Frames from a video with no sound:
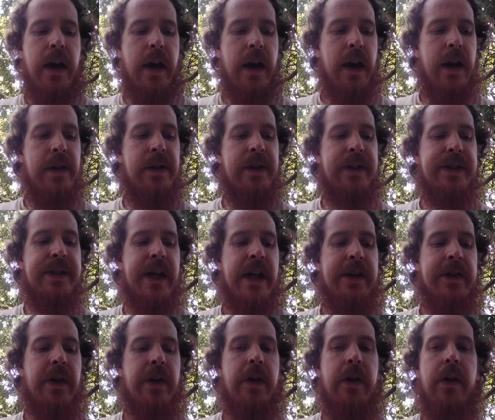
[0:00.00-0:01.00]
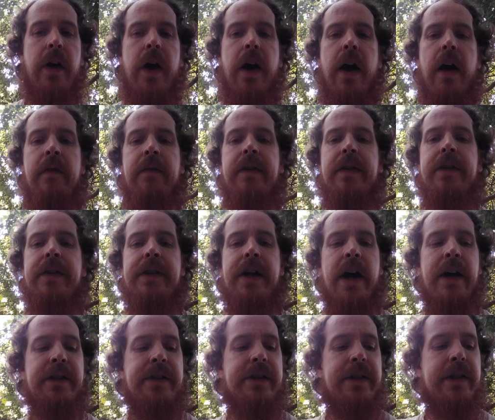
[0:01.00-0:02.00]
In the center of the
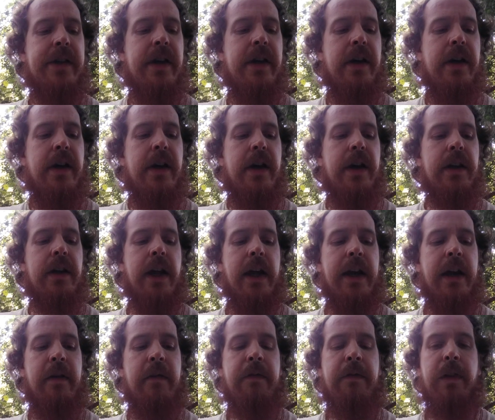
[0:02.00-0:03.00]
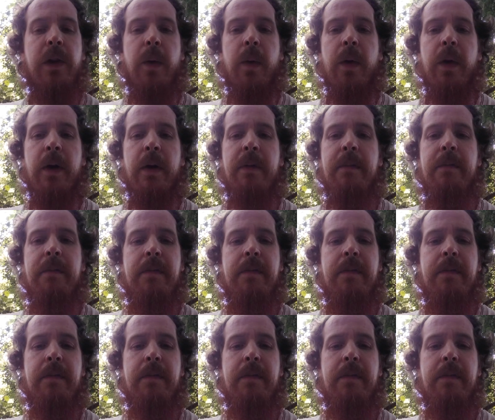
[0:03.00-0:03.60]
dust-laden floor